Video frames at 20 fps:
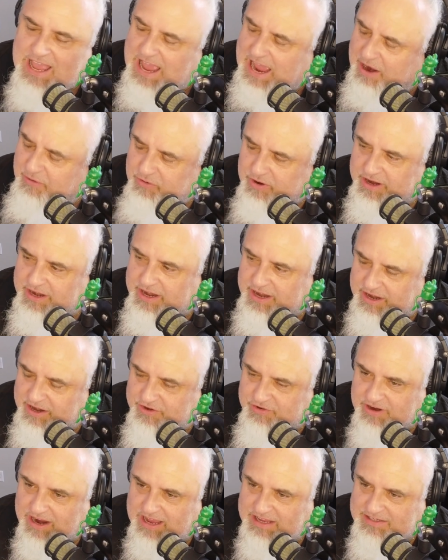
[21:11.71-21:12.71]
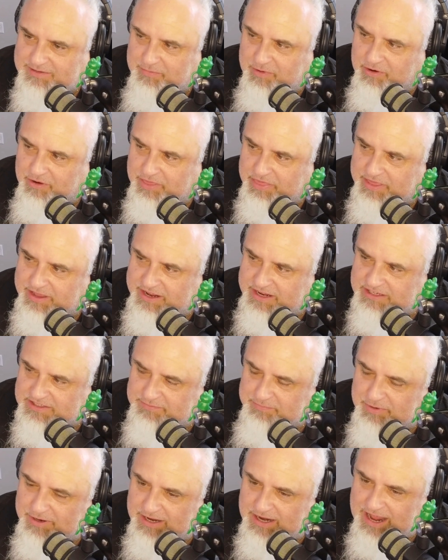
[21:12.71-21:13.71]
I really need to try some other
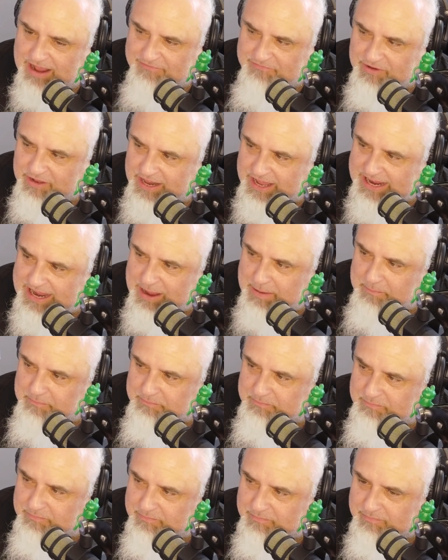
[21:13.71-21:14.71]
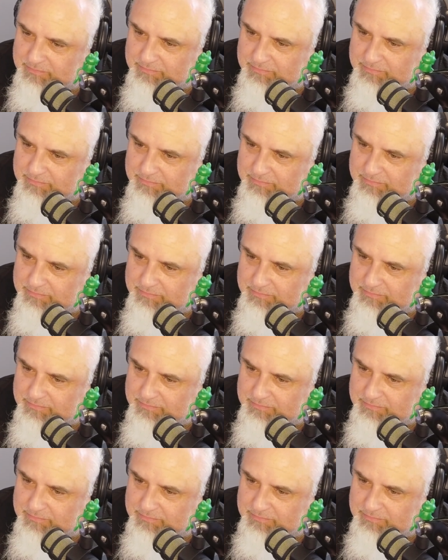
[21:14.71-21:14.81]
things, but I feel like I'm